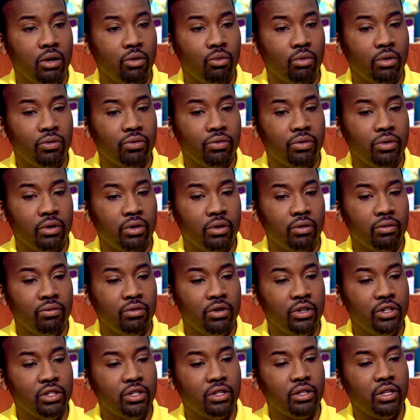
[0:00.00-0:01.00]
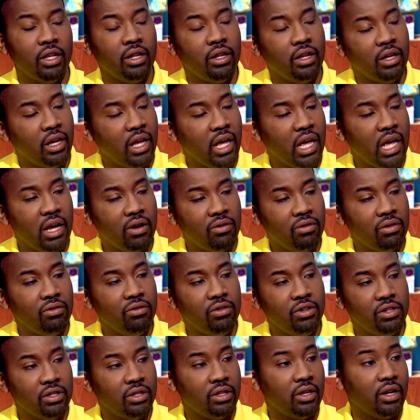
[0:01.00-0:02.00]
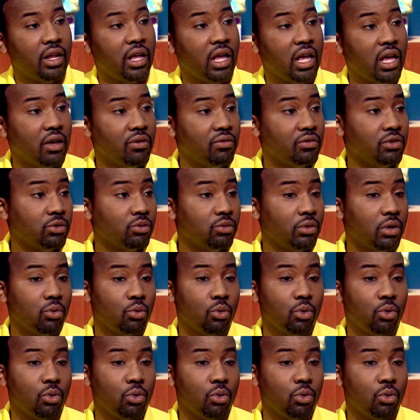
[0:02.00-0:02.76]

with the vision that they have and the vision that I have as well.